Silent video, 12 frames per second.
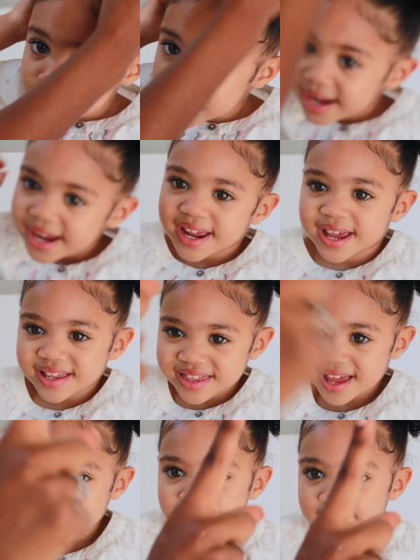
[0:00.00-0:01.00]
These are from
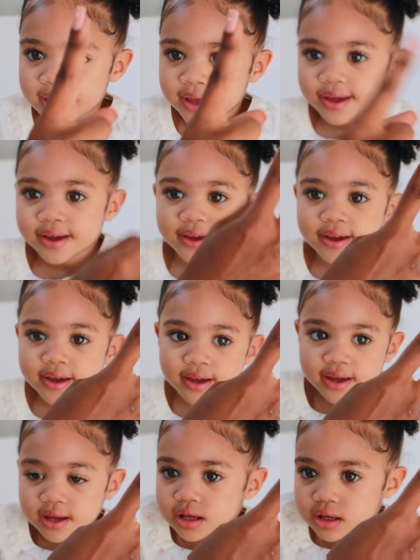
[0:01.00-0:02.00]
Marley and me.
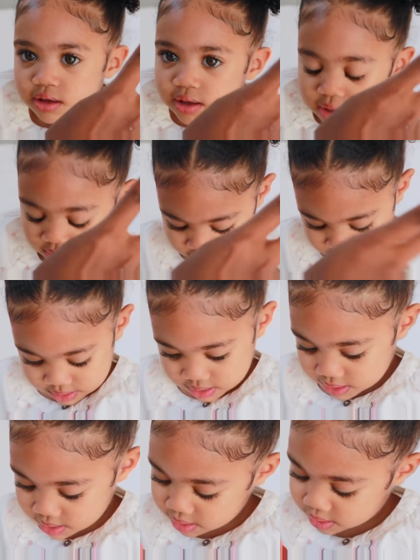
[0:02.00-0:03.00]
I'll link all of the
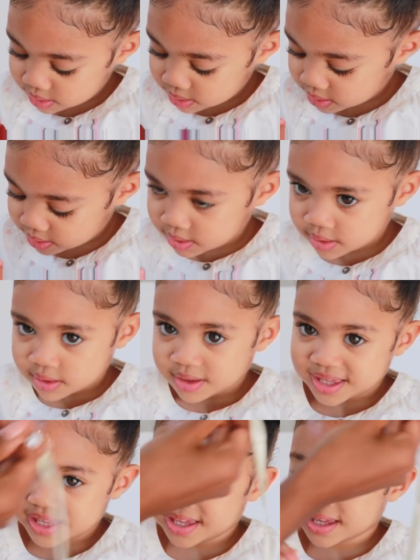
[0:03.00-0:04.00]
products down
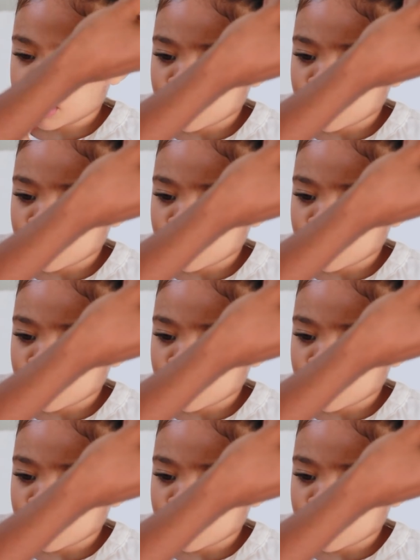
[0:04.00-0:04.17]
below.